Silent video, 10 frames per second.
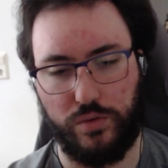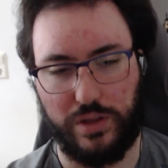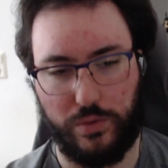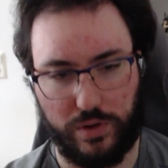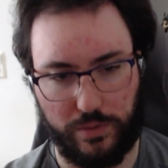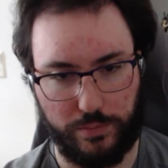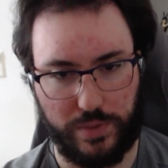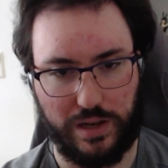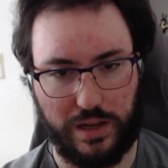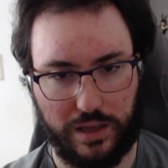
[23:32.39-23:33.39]
There would have
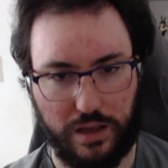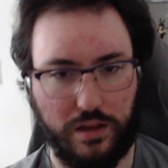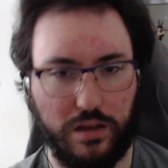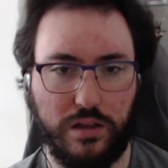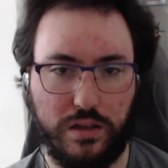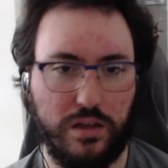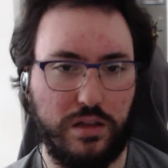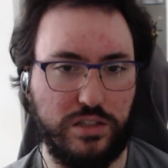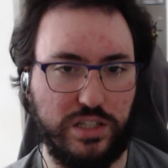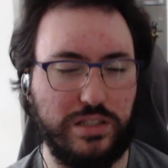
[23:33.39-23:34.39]
been like, oh,
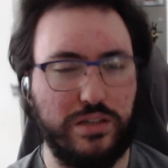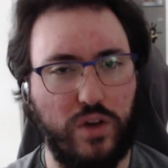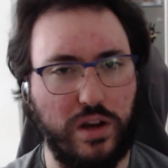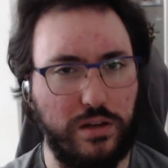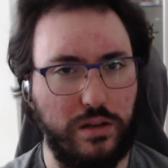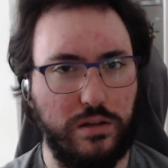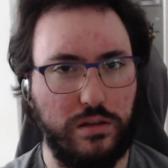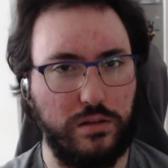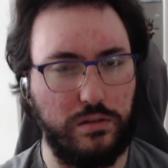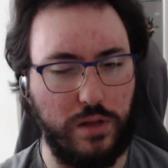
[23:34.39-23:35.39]
she's quite
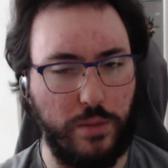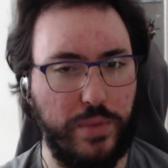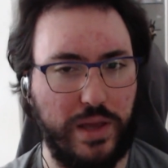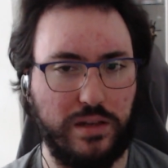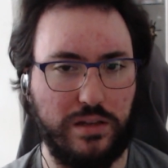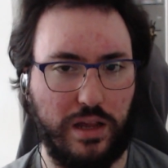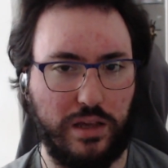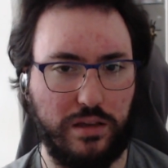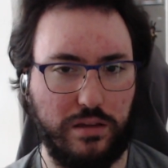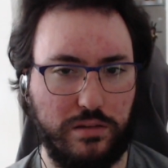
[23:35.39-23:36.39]
a bit
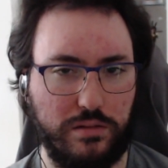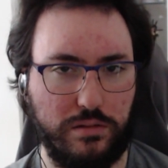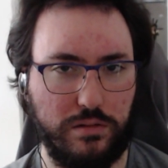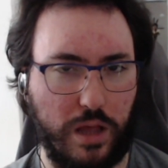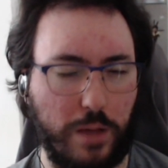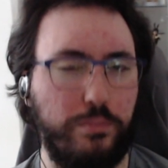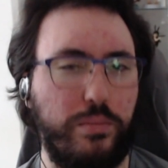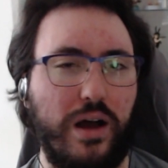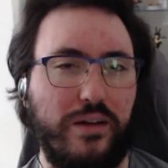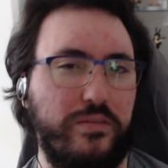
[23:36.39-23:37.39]
like
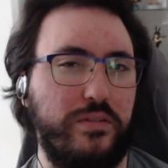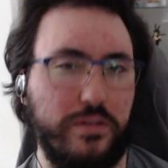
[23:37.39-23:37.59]
above,